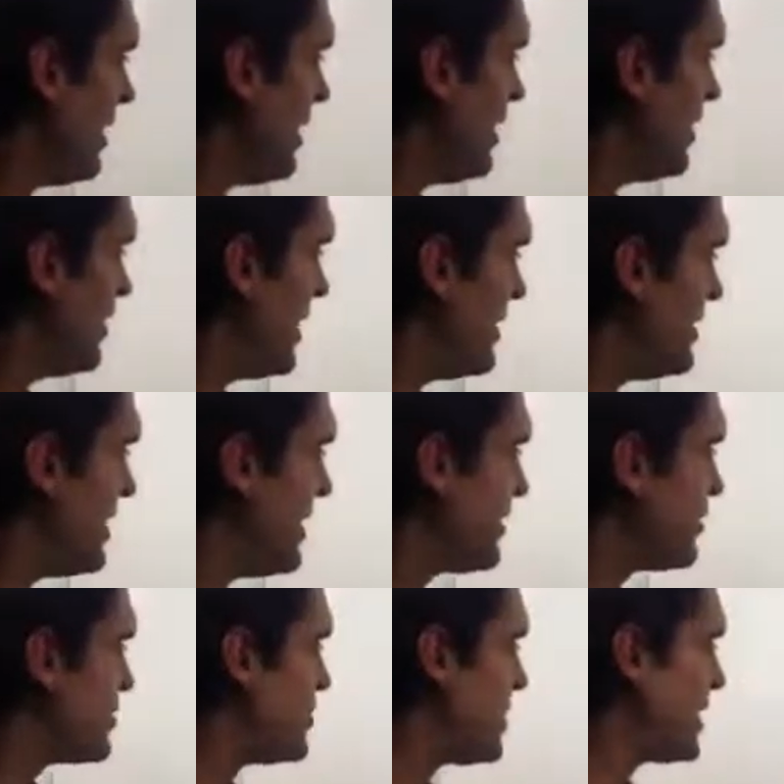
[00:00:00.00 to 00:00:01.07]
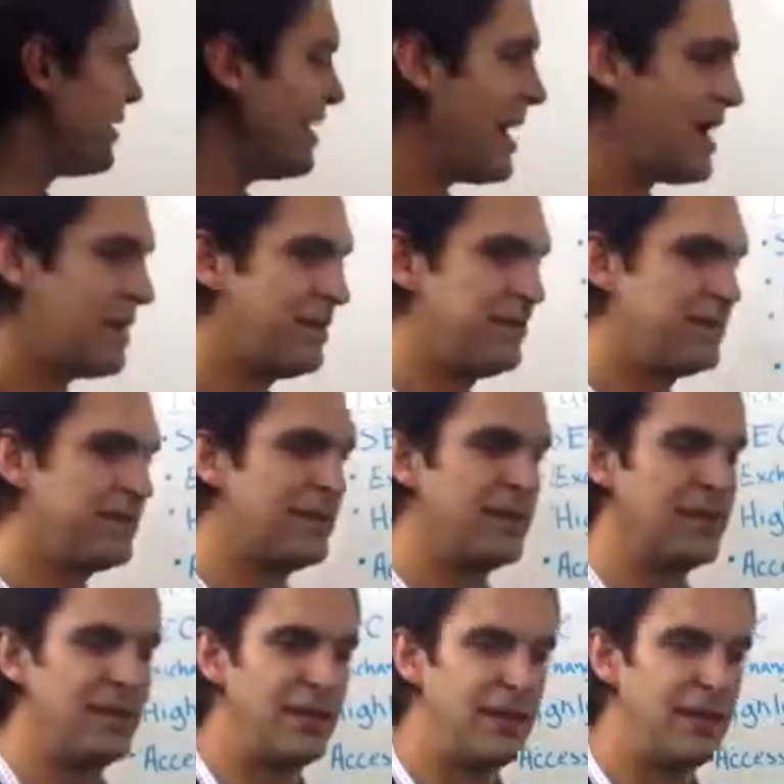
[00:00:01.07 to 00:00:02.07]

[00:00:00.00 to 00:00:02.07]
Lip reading: And then there's been a lot of